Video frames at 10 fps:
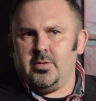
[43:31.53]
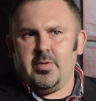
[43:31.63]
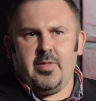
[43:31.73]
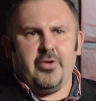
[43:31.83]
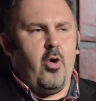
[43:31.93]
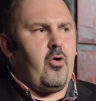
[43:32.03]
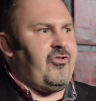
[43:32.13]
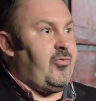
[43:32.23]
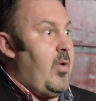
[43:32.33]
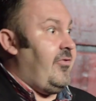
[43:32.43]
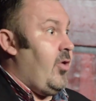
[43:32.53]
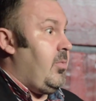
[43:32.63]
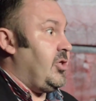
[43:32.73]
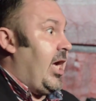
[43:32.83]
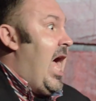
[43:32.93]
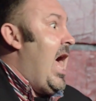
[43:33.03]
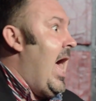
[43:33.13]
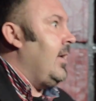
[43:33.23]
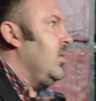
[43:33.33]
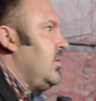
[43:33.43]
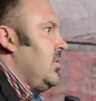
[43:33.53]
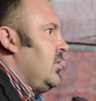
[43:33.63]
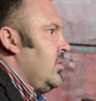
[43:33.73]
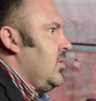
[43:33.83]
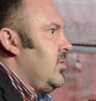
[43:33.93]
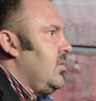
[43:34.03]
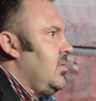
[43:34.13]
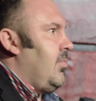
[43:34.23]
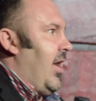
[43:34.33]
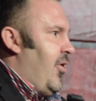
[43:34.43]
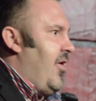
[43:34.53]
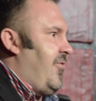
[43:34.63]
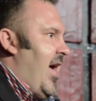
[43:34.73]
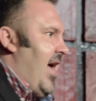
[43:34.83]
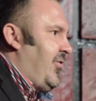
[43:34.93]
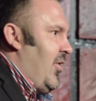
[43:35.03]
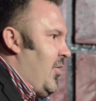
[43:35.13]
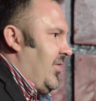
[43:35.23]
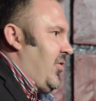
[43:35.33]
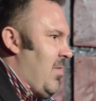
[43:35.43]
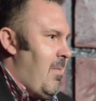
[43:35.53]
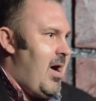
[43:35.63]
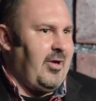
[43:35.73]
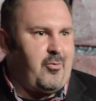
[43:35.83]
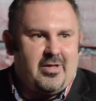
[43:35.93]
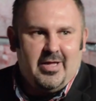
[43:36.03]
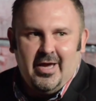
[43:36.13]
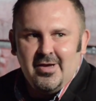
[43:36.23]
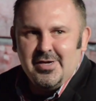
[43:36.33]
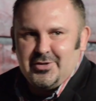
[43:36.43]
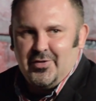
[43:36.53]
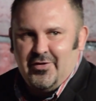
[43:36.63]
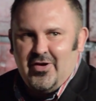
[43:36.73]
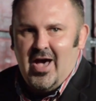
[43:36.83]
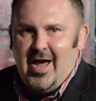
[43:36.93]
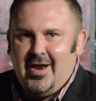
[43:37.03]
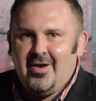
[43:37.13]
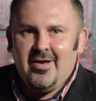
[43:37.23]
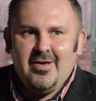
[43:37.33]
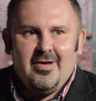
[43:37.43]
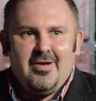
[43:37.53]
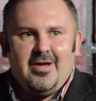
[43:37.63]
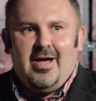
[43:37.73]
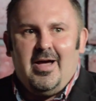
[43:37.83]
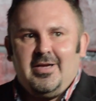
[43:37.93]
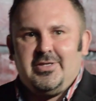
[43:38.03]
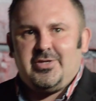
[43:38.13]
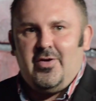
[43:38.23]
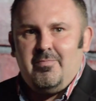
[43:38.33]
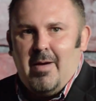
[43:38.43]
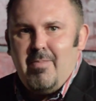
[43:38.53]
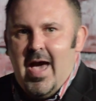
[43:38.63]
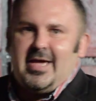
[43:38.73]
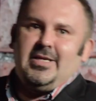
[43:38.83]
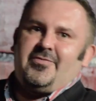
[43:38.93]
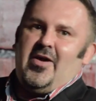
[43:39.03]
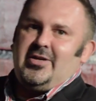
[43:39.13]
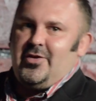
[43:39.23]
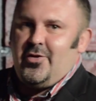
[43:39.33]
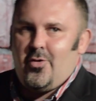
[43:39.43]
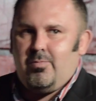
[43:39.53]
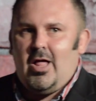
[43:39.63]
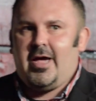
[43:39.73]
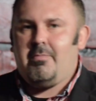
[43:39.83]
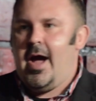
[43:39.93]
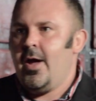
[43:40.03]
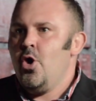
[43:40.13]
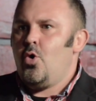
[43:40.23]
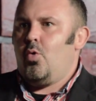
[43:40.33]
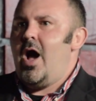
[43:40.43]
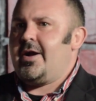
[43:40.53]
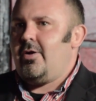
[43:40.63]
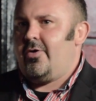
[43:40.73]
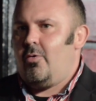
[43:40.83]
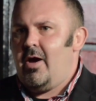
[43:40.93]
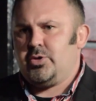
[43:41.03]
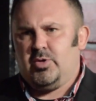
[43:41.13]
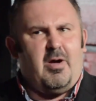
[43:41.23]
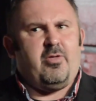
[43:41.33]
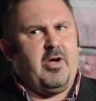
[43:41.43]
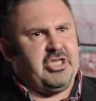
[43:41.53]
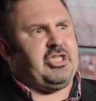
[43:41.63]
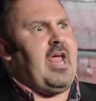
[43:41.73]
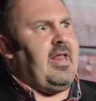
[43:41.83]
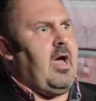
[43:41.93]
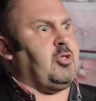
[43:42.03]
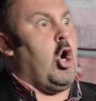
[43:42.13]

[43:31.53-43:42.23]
And then the door swings open. I was like, ah! But I thought fast, you know, and I turned my body quickly to the side so that my back is facing the door, blocking my rock hard erection, which, by the way, is standing up